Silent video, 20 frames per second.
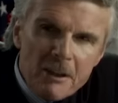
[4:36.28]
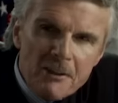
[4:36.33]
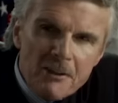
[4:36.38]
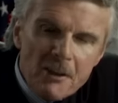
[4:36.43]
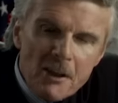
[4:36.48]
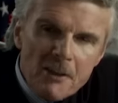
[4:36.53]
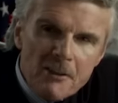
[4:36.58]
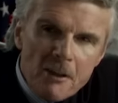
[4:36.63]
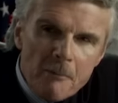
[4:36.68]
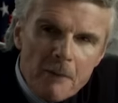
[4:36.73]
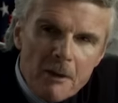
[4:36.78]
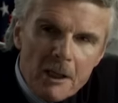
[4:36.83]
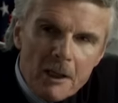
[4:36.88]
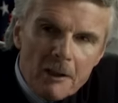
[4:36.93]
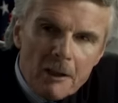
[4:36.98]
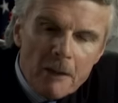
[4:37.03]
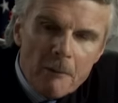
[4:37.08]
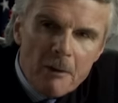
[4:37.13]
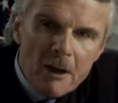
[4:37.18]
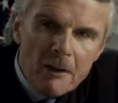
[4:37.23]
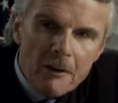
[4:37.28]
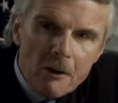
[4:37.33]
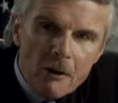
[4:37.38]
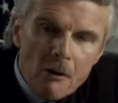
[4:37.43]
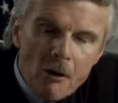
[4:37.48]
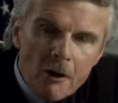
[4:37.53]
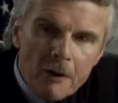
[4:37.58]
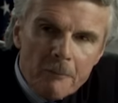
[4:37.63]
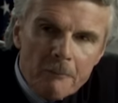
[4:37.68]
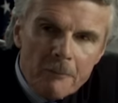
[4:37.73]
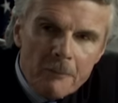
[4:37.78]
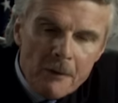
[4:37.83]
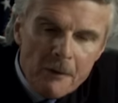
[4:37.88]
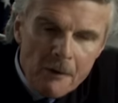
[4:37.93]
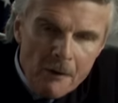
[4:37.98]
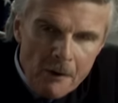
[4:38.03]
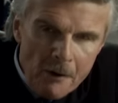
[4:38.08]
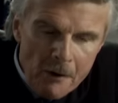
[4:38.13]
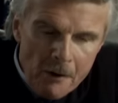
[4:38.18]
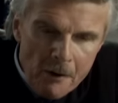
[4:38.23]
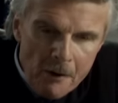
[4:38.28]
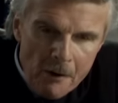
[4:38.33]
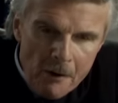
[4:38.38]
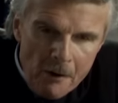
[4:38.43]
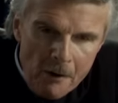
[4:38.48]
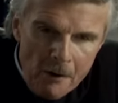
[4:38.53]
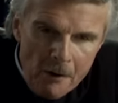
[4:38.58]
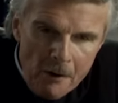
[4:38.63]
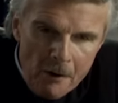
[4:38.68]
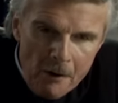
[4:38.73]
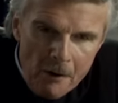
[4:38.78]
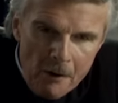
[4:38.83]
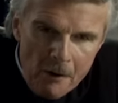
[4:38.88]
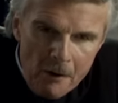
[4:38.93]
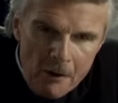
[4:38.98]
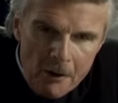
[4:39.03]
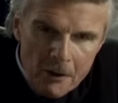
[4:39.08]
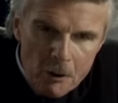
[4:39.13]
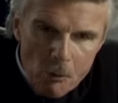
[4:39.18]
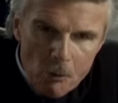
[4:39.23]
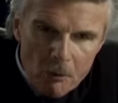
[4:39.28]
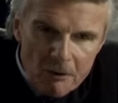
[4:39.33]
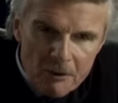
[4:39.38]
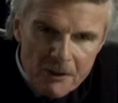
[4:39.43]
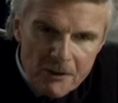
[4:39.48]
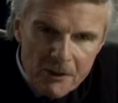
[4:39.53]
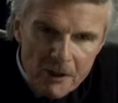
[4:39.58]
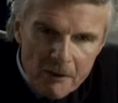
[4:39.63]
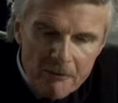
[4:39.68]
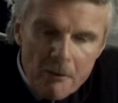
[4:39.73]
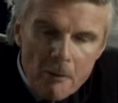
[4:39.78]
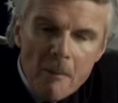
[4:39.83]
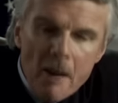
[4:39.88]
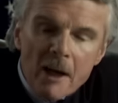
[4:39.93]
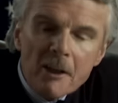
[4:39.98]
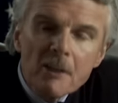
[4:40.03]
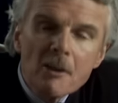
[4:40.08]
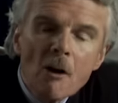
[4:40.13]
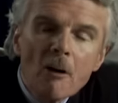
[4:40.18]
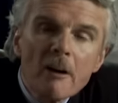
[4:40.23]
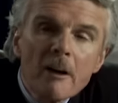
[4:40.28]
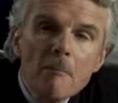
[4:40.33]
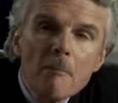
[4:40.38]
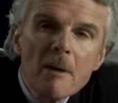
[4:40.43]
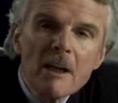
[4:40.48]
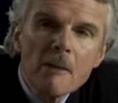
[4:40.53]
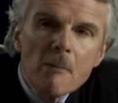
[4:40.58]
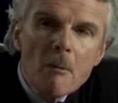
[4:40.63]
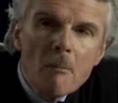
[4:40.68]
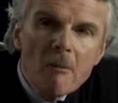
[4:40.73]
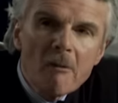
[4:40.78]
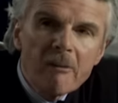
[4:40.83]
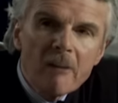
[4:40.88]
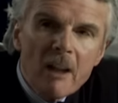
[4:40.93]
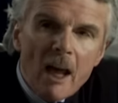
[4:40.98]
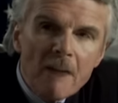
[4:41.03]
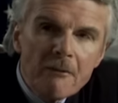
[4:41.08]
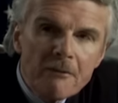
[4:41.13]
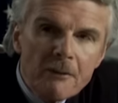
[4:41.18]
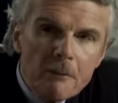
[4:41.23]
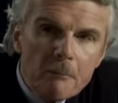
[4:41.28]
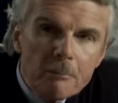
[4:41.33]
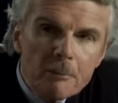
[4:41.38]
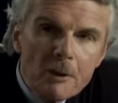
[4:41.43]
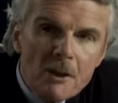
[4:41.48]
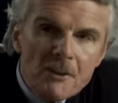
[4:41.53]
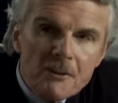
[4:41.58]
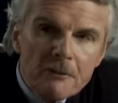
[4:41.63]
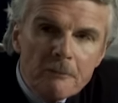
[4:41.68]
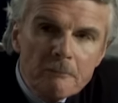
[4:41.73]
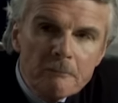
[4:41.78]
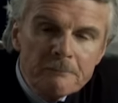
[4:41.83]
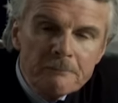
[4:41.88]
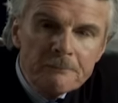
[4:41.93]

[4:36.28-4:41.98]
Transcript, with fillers: be seized immediately by the court and you will receive the mandatory minimum of life in prison.